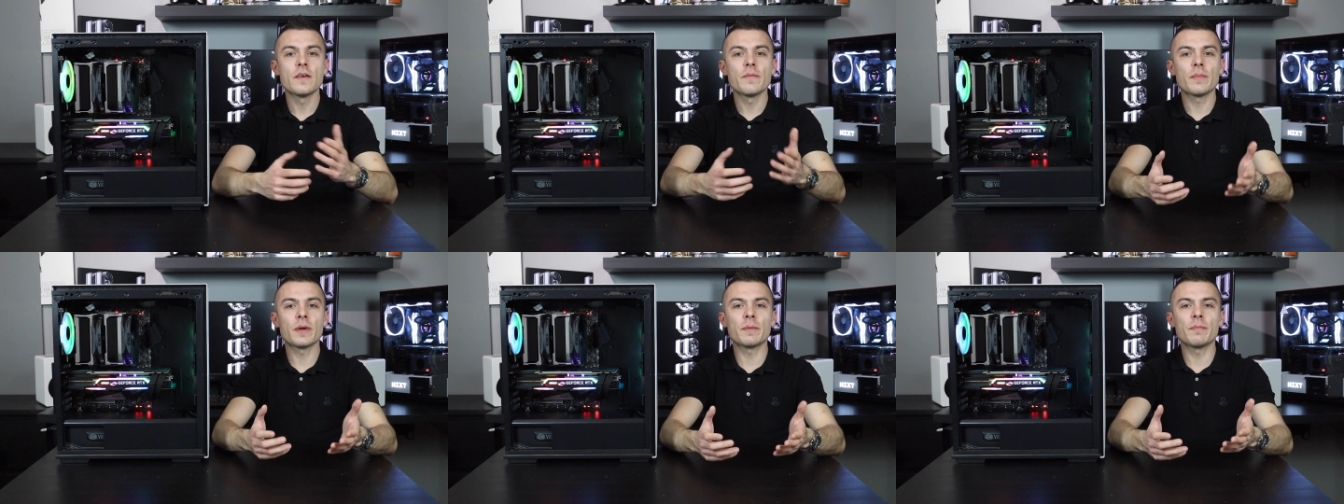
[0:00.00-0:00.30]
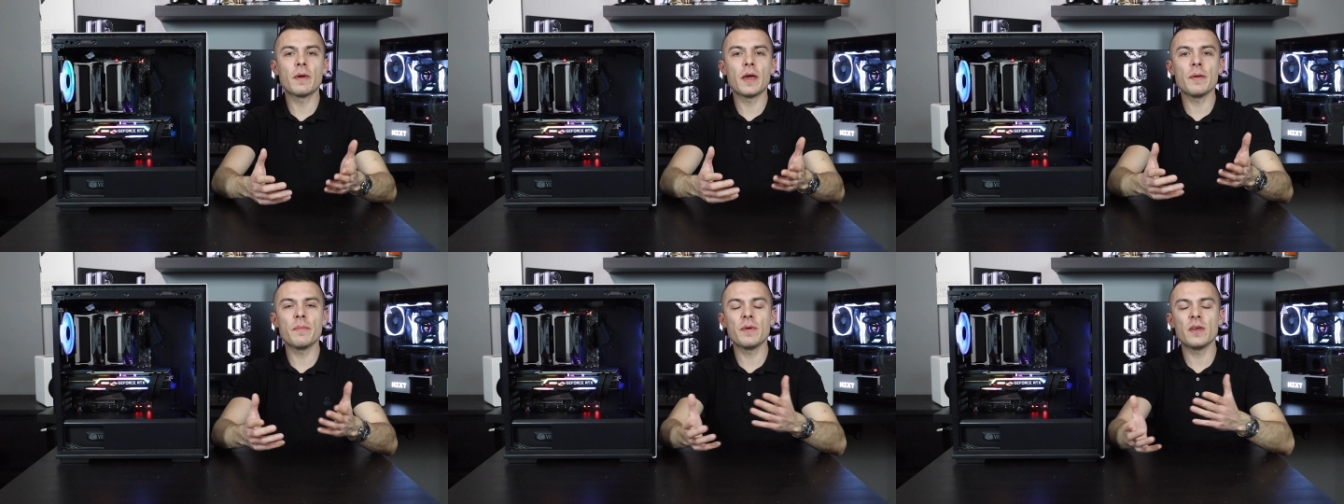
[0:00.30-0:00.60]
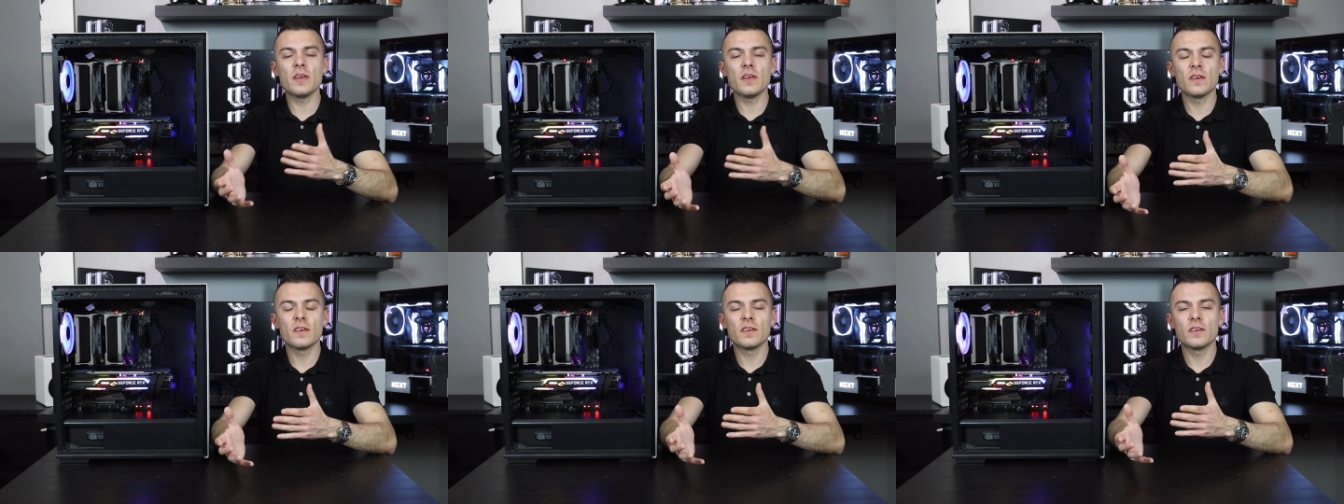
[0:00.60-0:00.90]
but
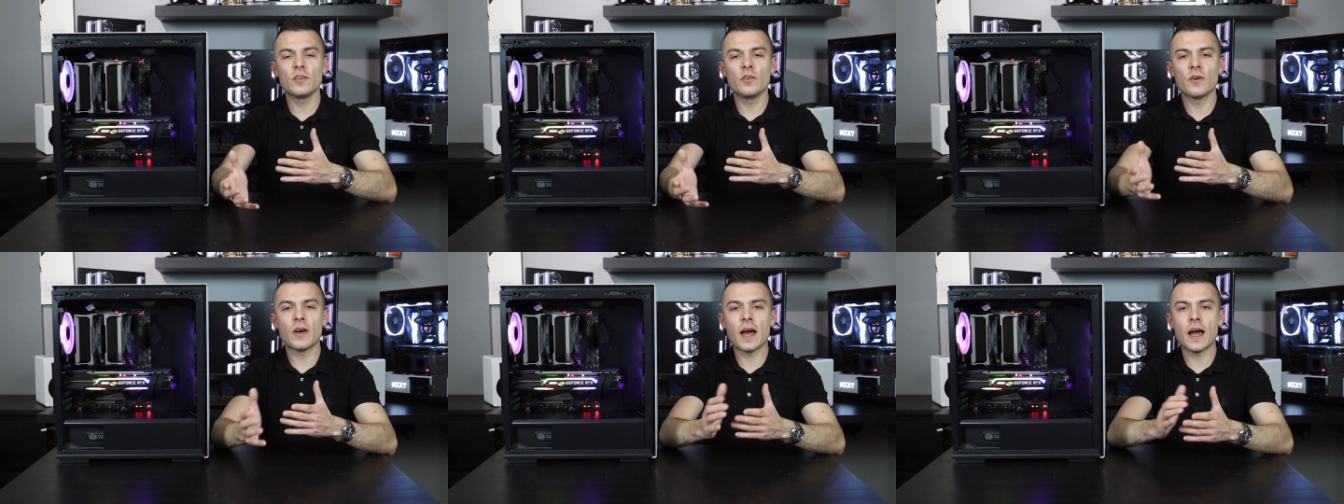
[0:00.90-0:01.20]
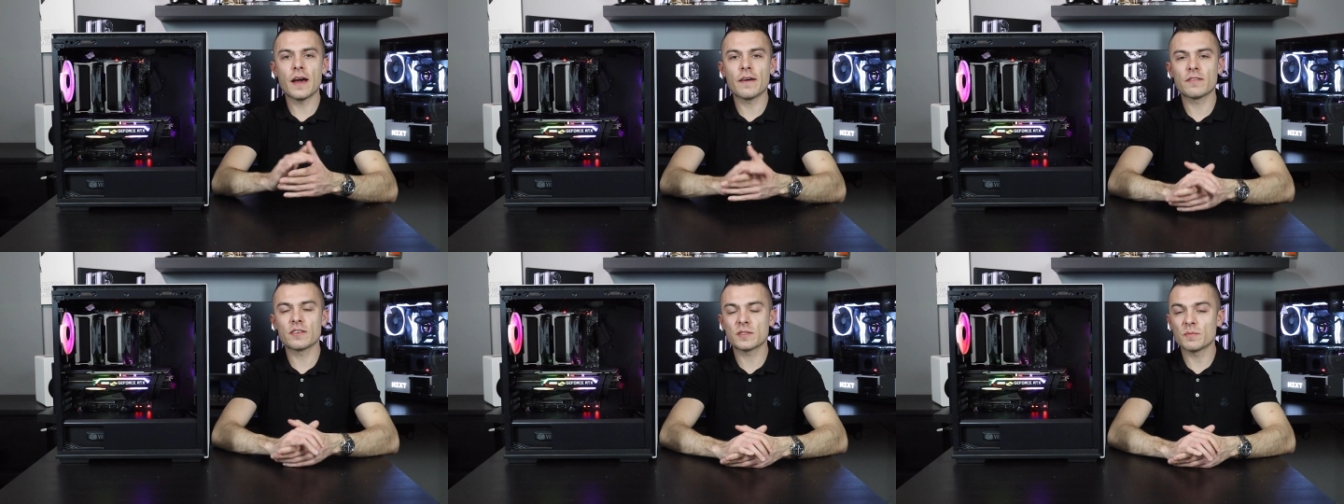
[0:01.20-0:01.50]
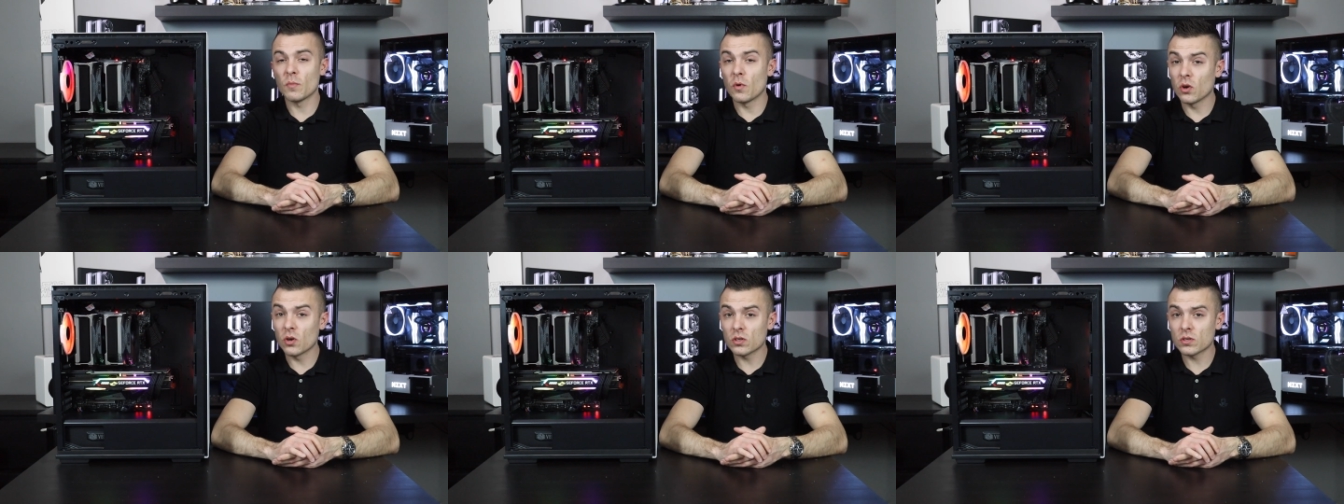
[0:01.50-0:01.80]
maybe you have a
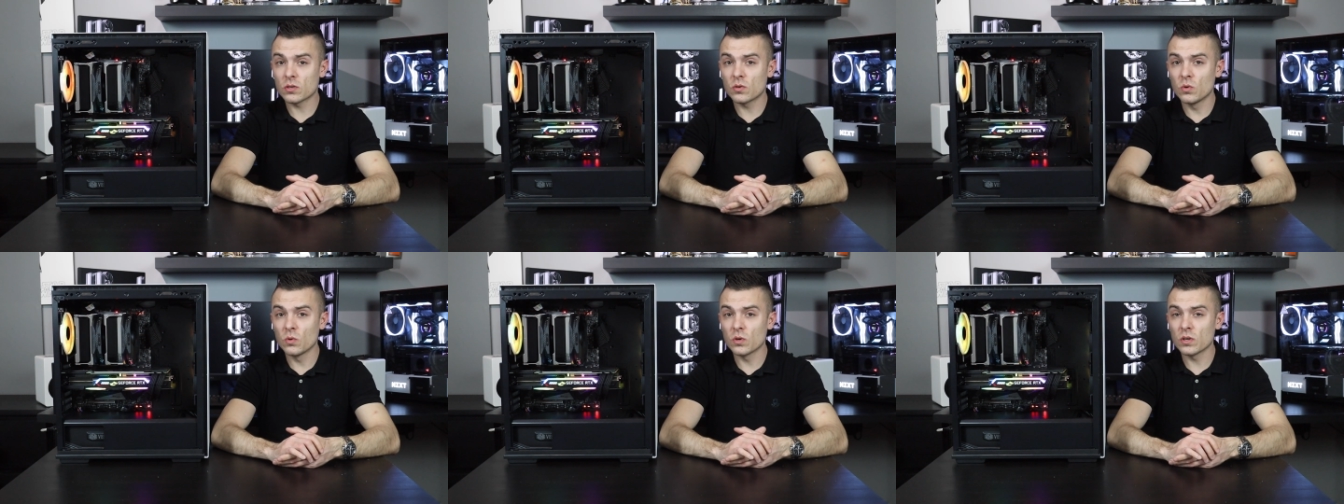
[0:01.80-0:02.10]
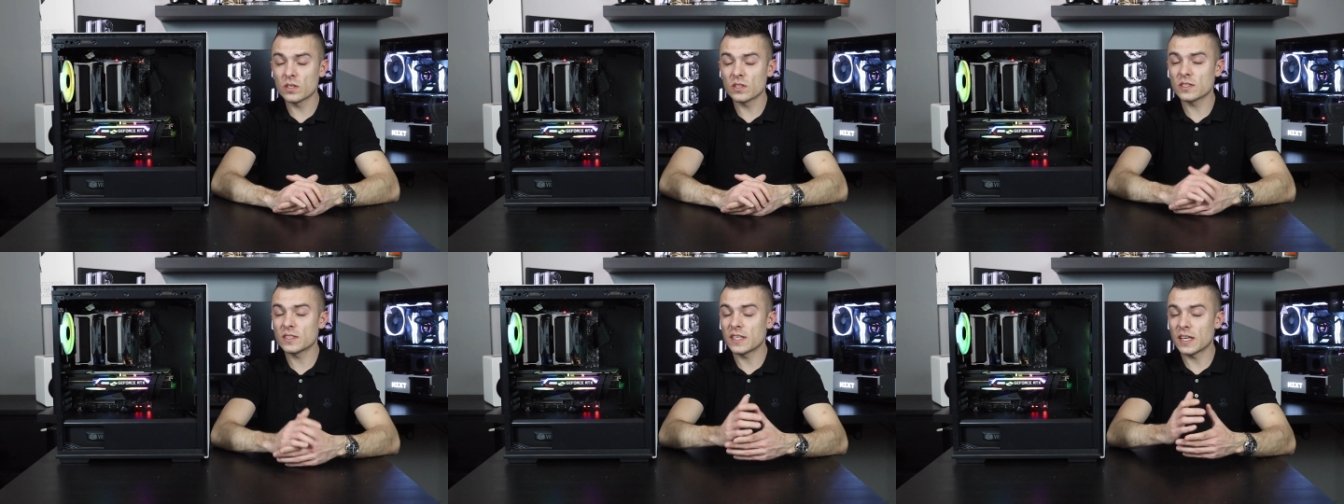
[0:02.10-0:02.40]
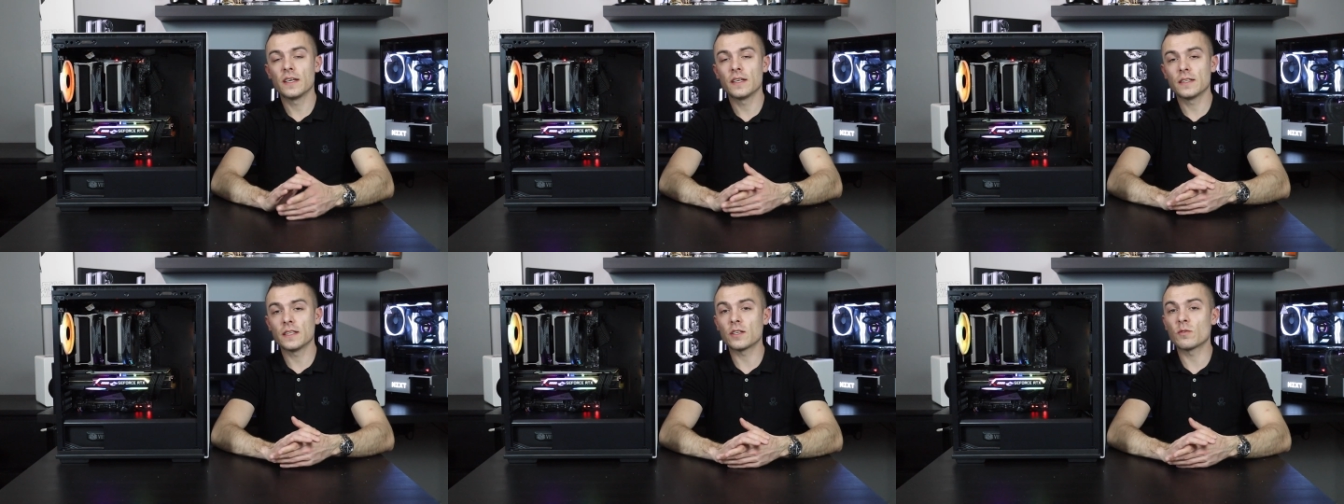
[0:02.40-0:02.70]
smaller cooler
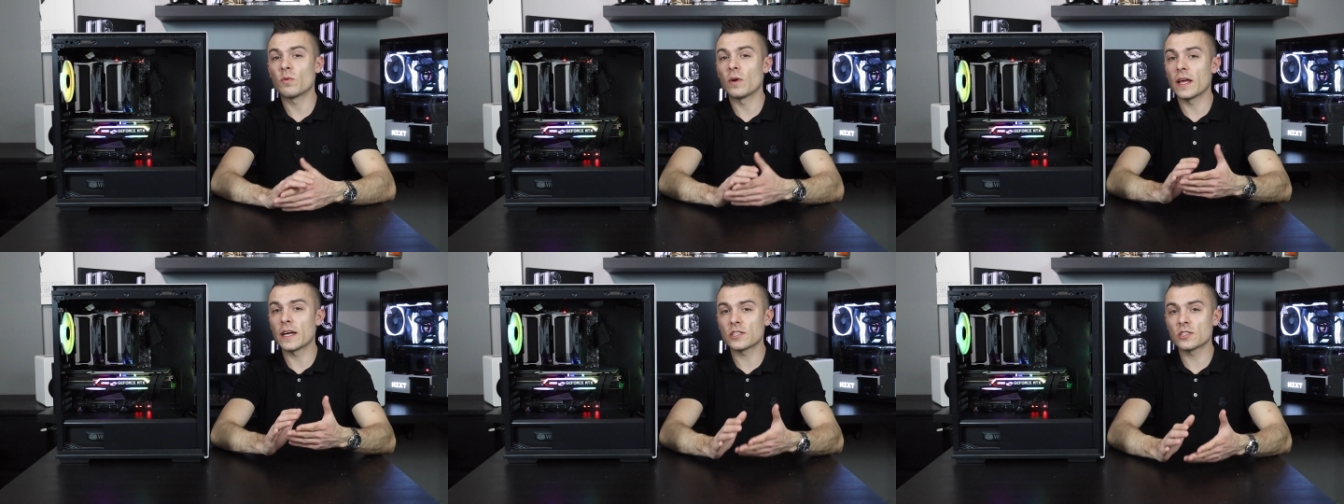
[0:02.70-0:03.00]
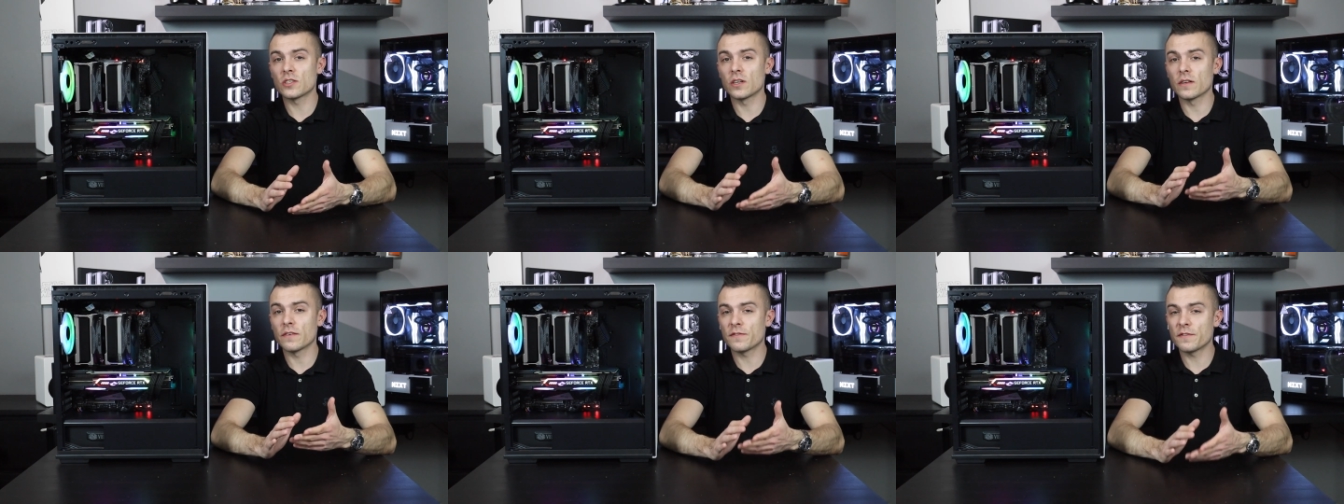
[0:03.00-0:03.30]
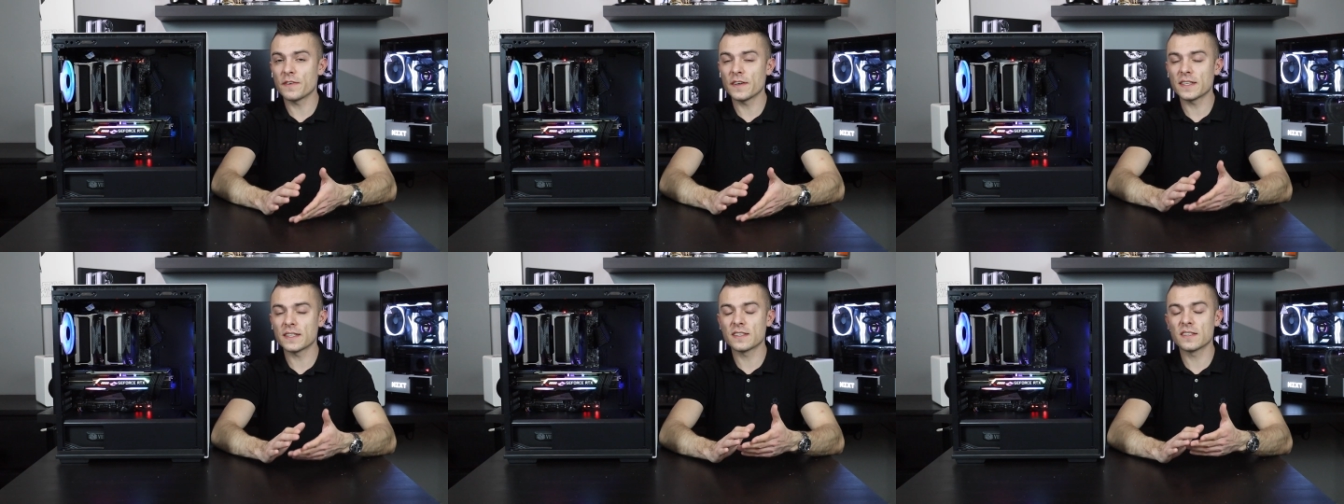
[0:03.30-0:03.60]
that will actually
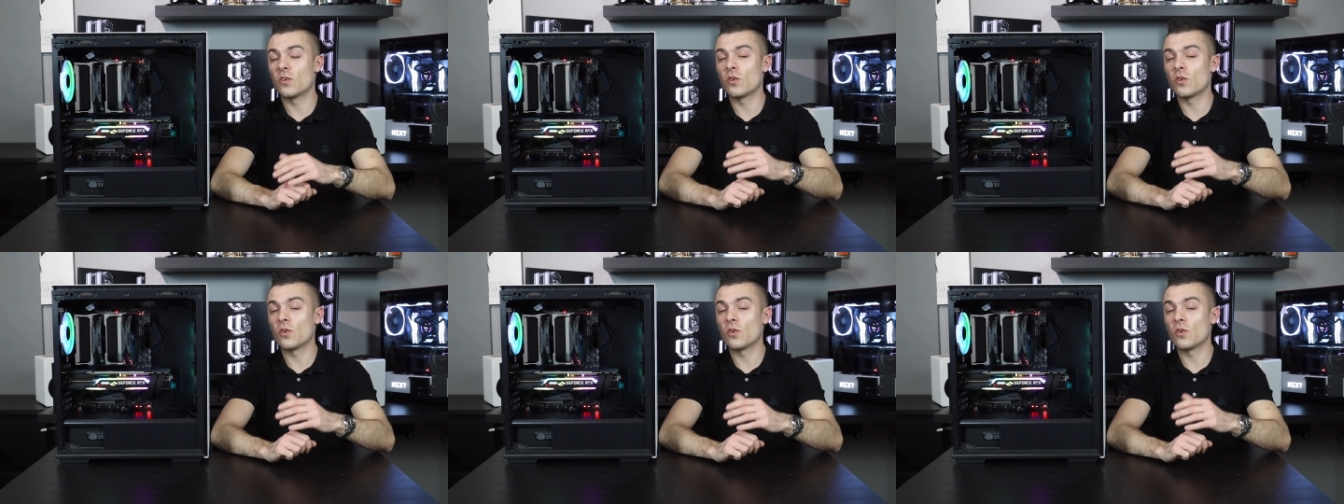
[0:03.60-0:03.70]
fit,